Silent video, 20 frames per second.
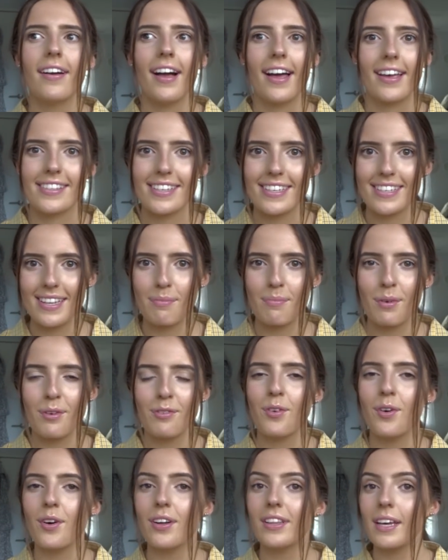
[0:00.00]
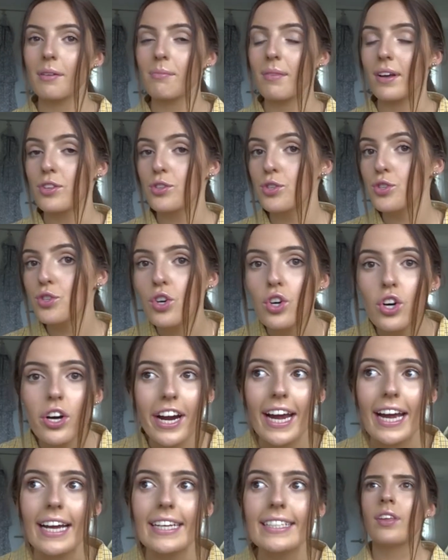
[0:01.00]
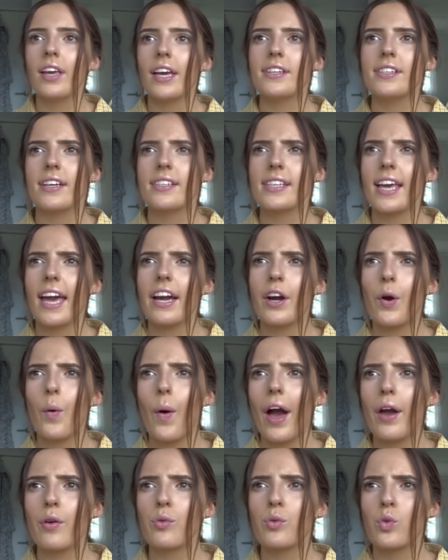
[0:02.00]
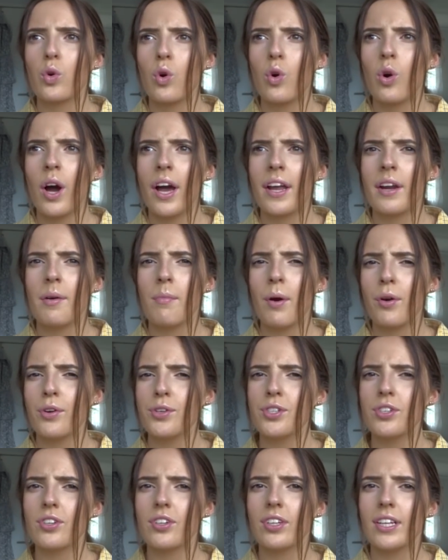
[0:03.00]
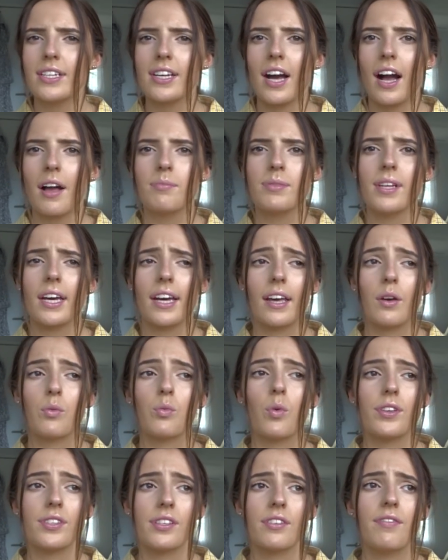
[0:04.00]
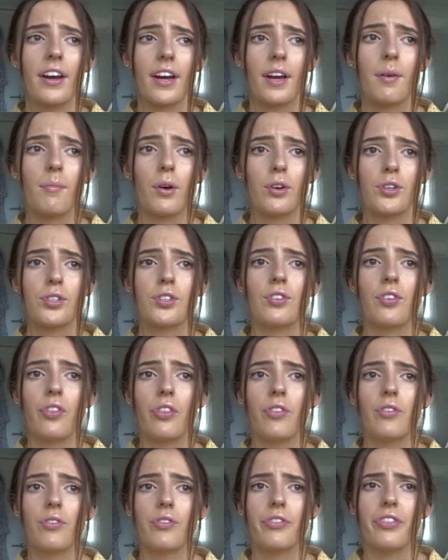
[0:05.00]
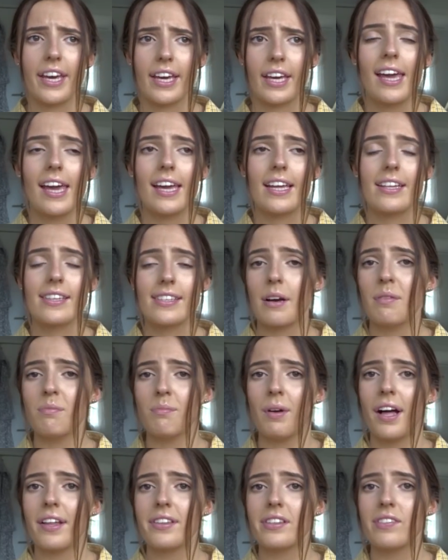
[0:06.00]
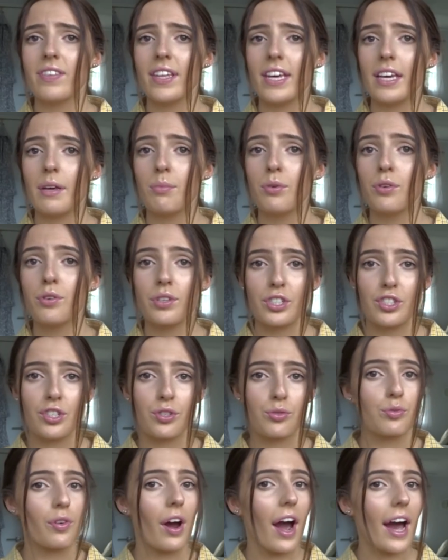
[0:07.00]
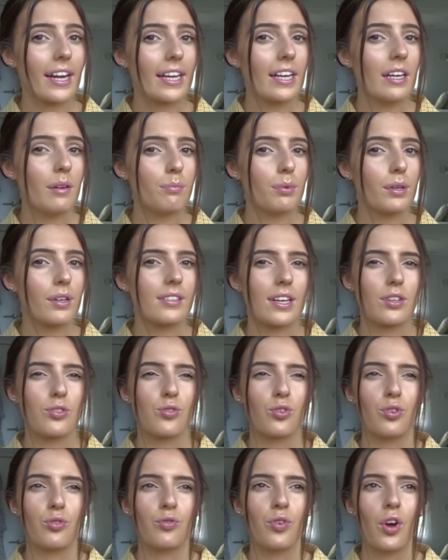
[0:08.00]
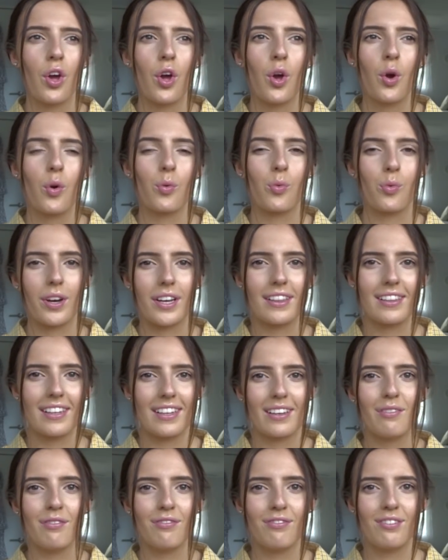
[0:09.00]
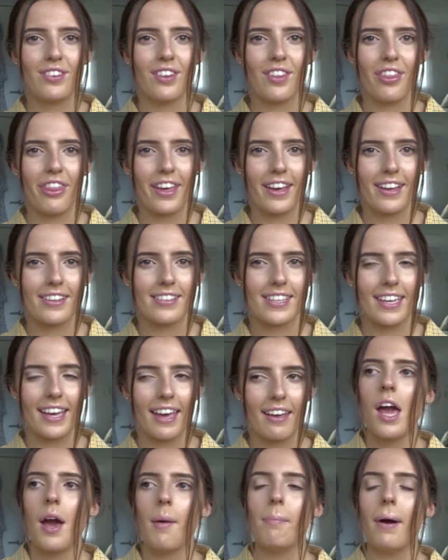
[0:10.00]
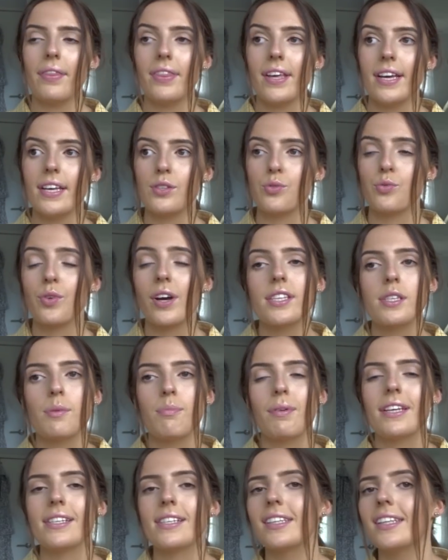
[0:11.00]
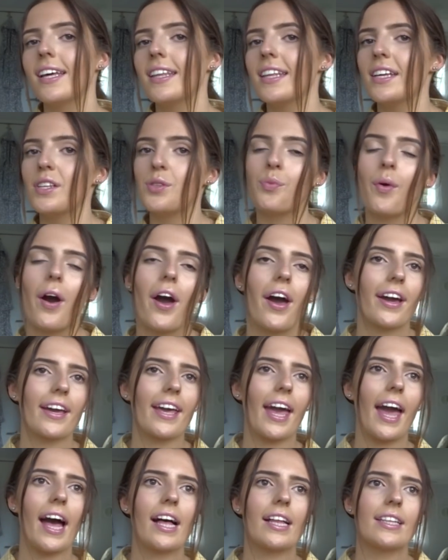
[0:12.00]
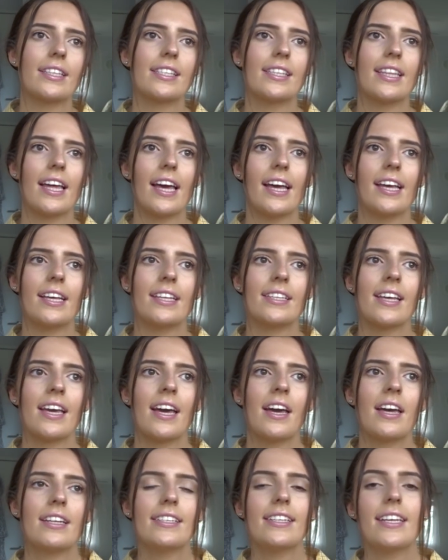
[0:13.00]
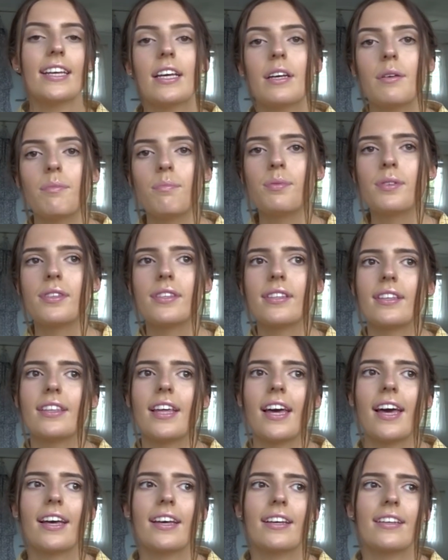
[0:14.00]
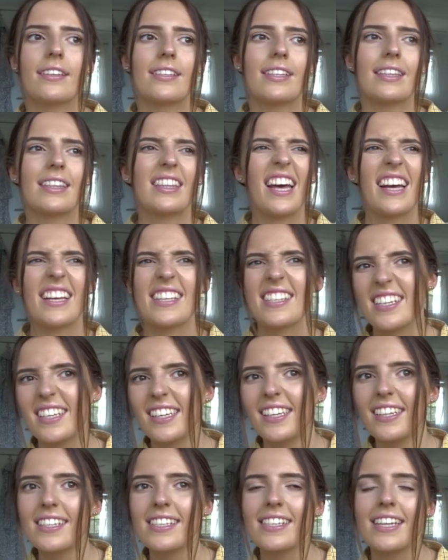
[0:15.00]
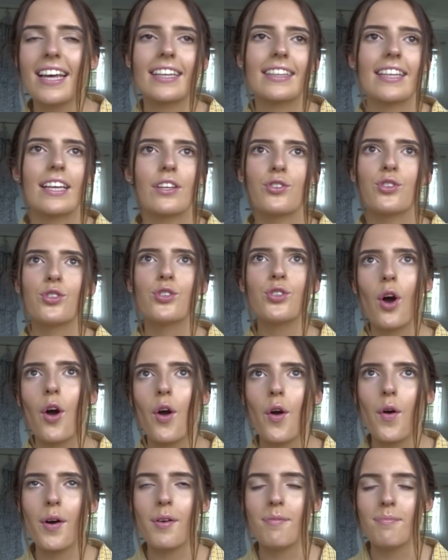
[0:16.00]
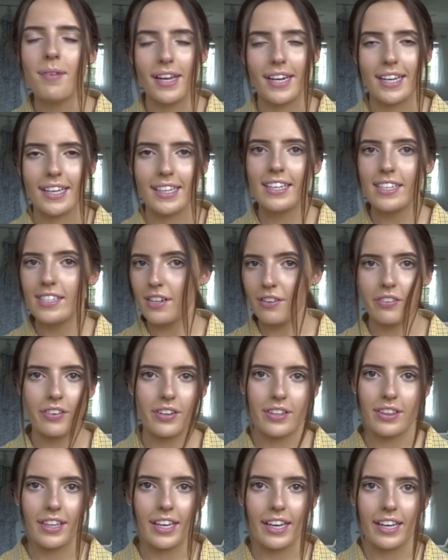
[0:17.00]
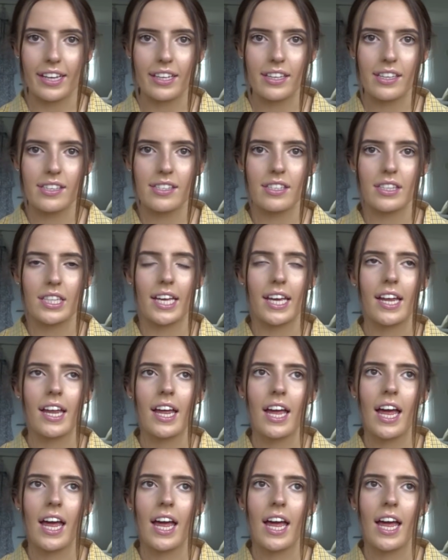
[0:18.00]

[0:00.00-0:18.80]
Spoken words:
as I said before, like my stories. It does get quite raw and emotional at times. Like, it was a very emotional thing in some parts of the ebook, just writing it, because I sort of relived things again. But there's recipes in there, there's workouts, there's tips, there's lessons, like there's so many different things that